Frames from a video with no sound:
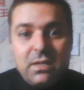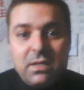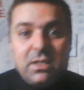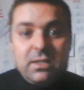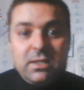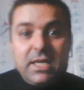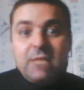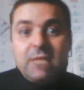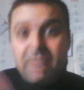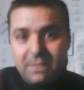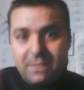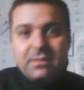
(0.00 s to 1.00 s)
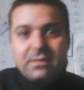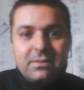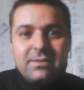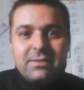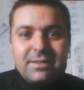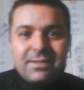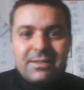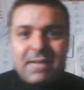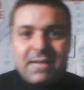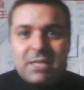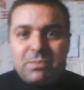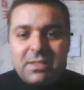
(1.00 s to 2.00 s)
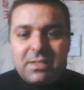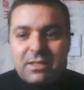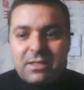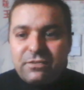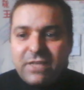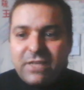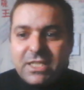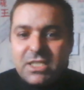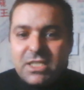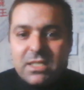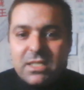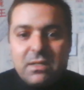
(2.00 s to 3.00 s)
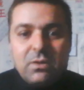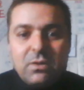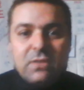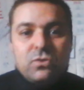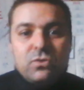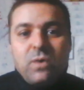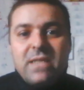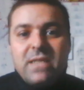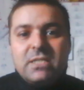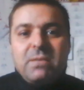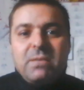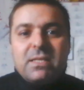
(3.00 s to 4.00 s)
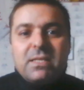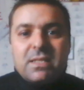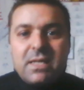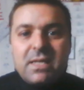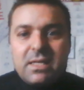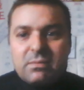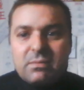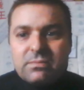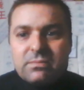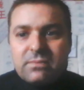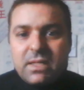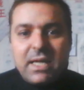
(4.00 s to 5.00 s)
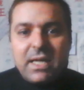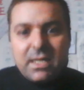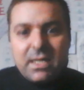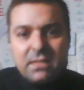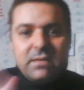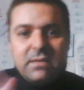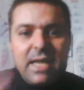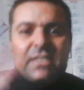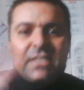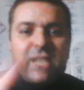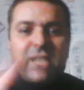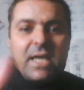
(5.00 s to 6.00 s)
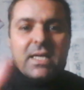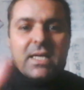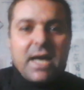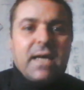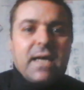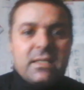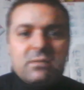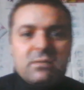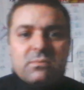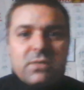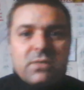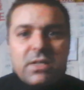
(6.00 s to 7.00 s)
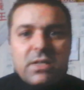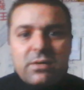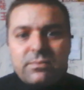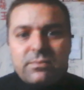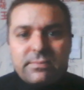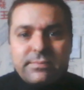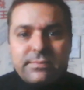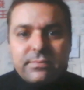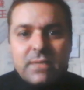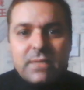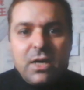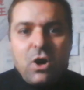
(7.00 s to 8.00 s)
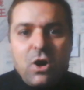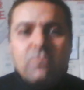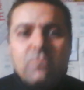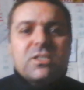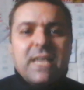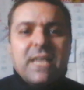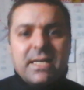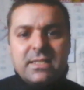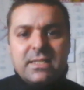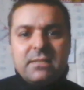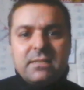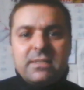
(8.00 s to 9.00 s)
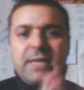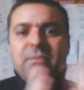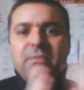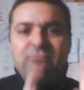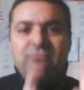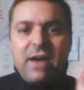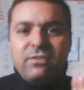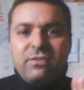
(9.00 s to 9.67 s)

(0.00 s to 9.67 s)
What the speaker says: Give me that particular fish. To us is basically like handshake kind, almost like the give me five,